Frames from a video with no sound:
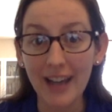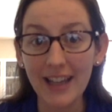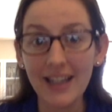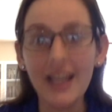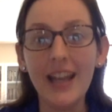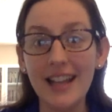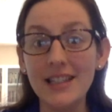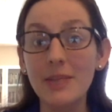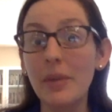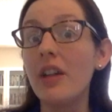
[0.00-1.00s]
it, it
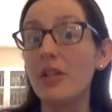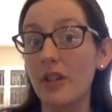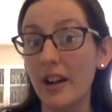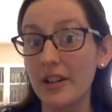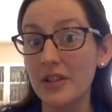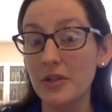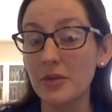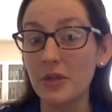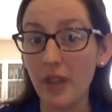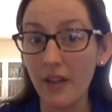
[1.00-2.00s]
ends up being correct. So
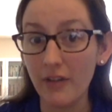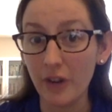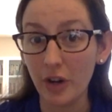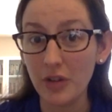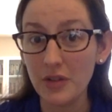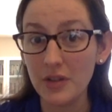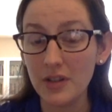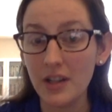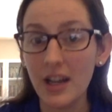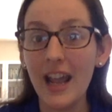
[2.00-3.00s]
do that first.
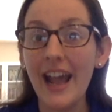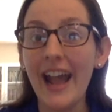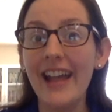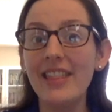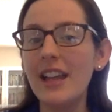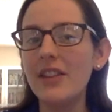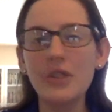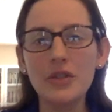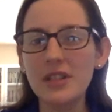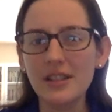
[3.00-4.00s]
And then if
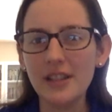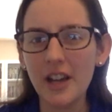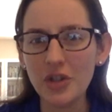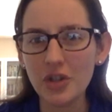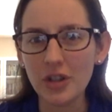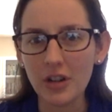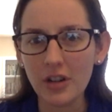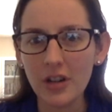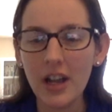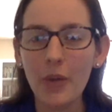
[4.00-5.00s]
you're still not sure,
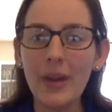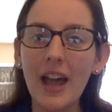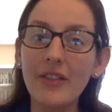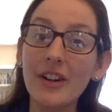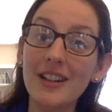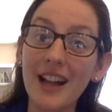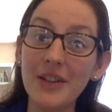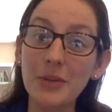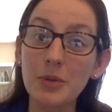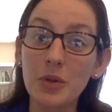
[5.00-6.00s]
we have our
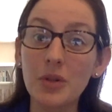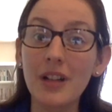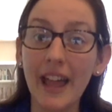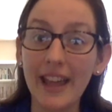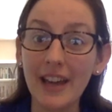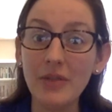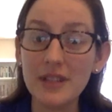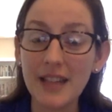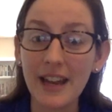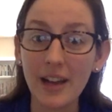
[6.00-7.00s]
Classroom Google Hangout
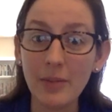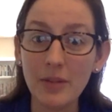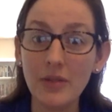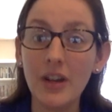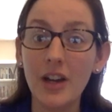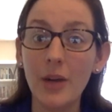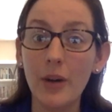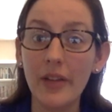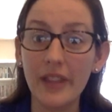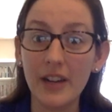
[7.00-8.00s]
set up. You can go
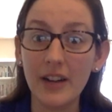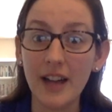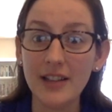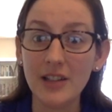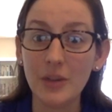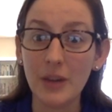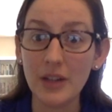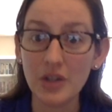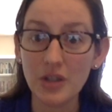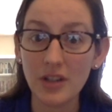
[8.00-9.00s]
on there and ask a
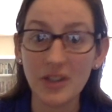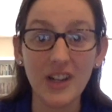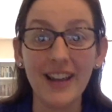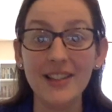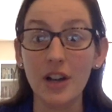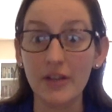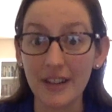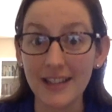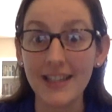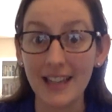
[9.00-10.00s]
question. I'll check as often
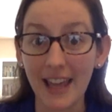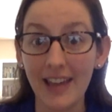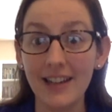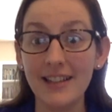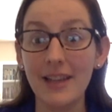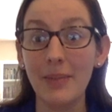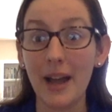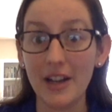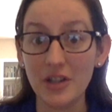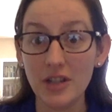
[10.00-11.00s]
as I can and get
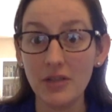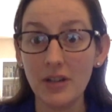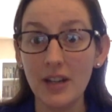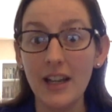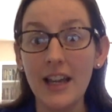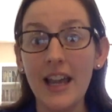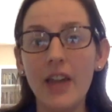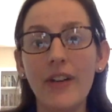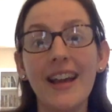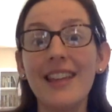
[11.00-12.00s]
back to you.
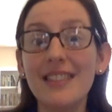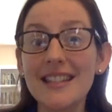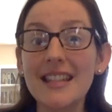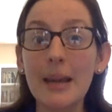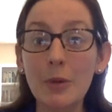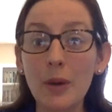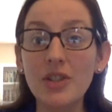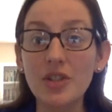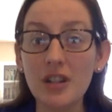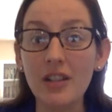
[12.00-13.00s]
If I get the same
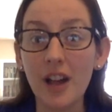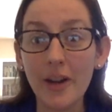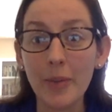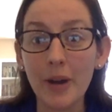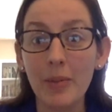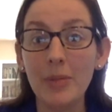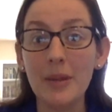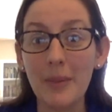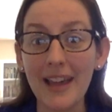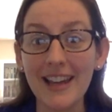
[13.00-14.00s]
question a lot, I'll probably
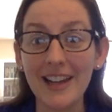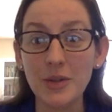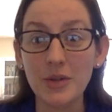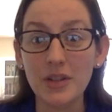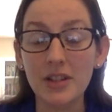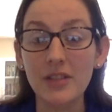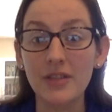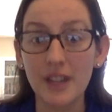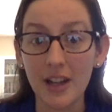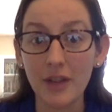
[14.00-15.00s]
make an extra little
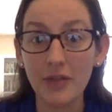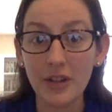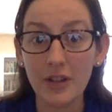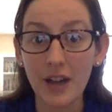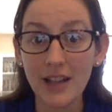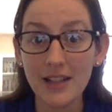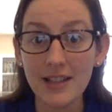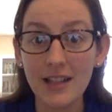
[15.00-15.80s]
video for you guys.